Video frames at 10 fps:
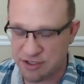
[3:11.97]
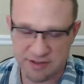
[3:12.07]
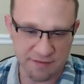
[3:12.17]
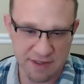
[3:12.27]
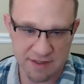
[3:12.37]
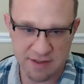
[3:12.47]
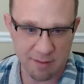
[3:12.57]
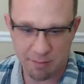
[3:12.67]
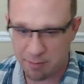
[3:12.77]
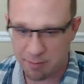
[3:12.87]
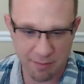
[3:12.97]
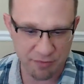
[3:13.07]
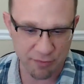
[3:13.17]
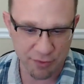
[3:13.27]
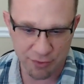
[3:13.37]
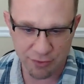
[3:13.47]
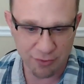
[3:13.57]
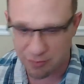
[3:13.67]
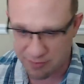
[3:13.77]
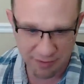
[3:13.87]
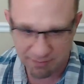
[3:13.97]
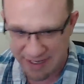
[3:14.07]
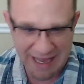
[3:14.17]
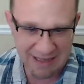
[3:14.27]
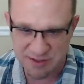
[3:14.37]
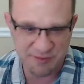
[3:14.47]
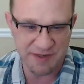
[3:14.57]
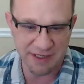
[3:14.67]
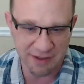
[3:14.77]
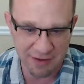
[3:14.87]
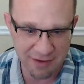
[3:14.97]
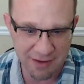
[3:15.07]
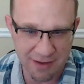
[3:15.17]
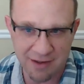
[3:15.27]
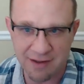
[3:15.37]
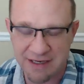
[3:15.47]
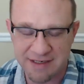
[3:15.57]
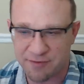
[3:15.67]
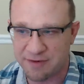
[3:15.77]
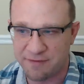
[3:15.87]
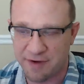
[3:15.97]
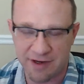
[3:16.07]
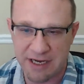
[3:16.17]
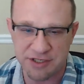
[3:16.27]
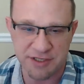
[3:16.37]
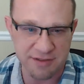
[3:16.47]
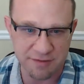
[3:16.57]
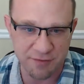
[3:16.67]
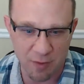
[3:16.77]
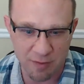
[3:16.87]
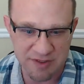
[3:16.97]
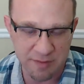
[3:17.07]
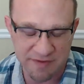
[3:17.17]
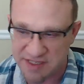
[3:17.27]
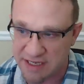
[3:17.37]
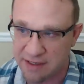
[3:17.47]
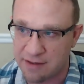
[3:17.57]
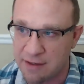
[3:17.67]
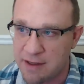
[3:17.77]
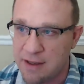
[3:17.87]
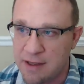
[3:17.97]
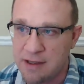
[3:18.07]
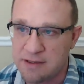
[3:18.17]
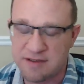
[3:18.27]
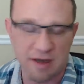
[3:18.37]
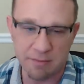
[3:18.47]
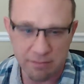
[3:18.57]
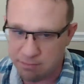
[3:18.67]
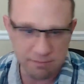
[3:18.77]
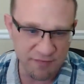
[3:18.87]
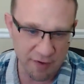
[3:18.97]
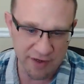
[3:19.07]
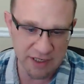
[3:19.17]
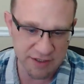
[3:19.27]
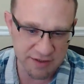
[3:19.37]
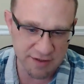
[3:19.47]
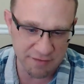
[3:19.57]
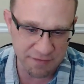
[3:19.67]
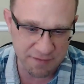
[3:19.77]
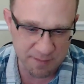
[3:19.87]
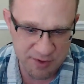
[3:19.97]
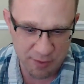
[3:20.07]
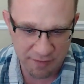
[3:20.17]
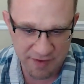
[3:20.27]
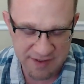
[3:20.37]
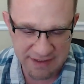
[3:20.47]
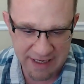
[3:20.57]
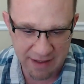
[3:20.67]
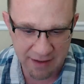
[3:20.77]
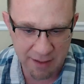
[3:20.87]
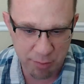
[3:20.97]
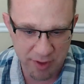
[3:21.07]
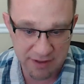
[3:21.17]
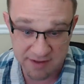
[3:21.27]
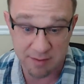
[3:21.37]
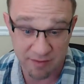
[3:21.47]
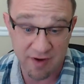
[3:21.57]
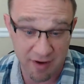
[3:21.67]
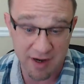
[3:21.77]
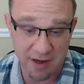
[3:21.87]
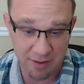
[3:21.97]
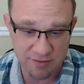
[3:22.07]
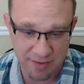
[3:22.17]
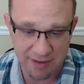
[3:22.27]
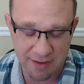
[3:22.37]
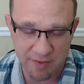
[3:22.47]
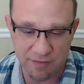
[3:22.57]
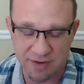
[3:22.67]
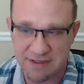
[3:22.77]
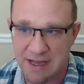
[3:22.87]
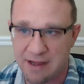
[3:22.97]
of this come through the ad sphere in different variations and forms, and we've seen some variations of store visit data get put into some of our accounts, right, that we've looked at.